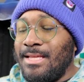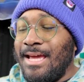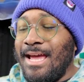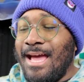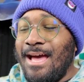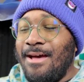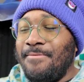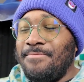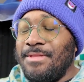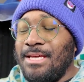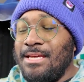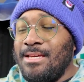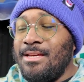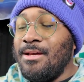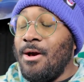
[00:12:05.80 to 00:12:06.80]
They have
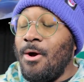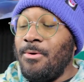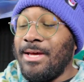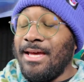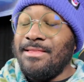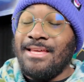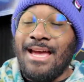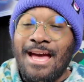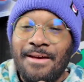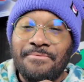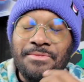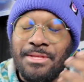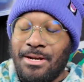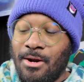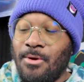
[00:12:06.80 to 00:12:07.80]
the, okay, they
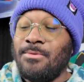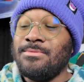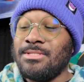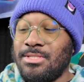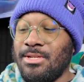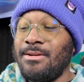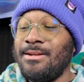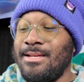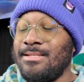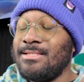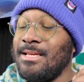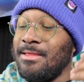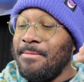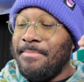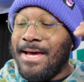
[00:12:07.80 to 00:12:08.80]
have their own
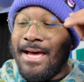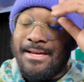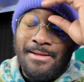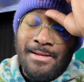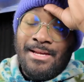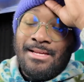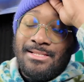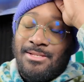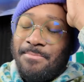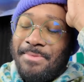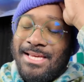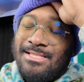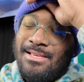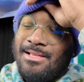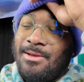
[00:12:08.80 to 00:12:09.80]
Xerneas in the back. So
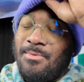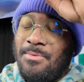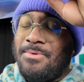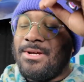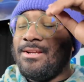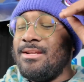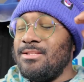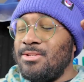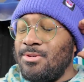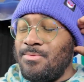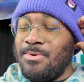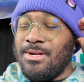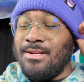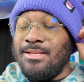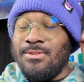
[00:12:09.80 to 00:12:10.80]
basically what we're going to do,
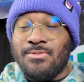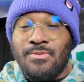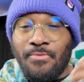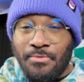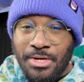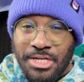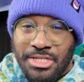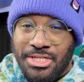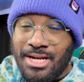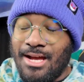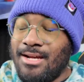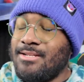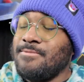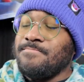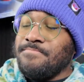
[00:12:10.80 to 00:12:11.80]
we're going to use Freeze
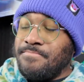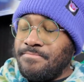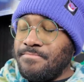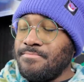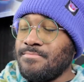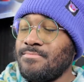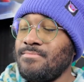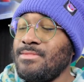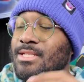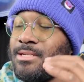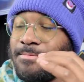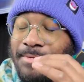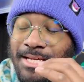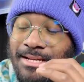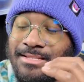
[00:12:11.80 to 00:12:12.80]
Shock
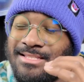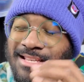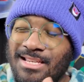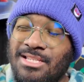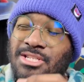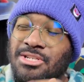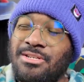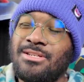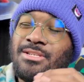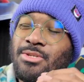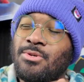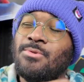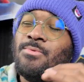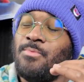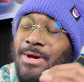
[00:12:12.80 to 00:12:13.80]
because this should
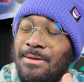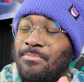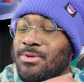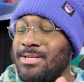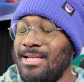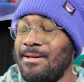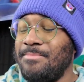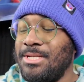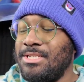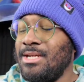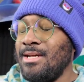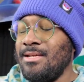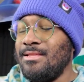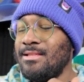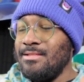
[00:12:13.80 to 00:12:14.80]
do way more damage
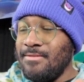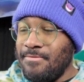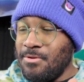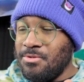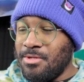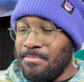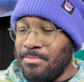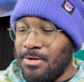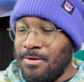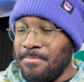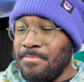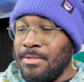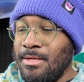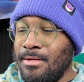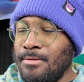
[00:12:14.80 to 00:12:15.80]
than the Fusion
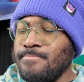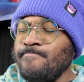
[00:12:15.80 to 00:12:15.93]
Bolt,